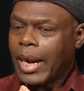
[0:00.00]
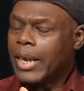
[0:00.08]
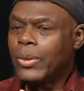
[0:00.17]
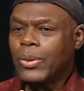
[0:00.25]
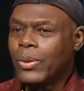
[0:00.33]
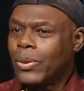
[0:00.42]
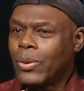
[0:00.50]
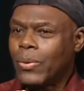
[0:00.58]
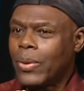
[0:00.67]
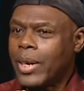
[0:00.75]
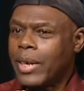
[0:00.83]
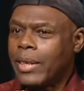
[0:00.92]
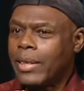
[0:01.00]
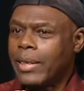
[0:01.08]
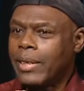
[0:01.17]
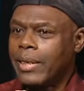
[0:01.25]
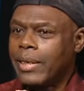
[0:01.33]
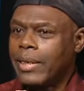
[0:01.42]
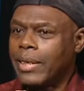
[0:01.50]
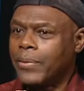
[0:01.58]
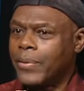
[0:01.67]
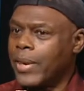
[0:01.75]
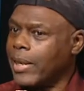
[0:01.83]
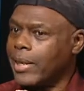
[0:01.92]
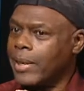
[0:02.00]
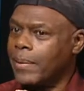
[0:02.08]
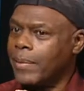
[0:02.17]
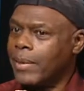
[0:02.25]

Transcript: I don't know why the leaders, frankly,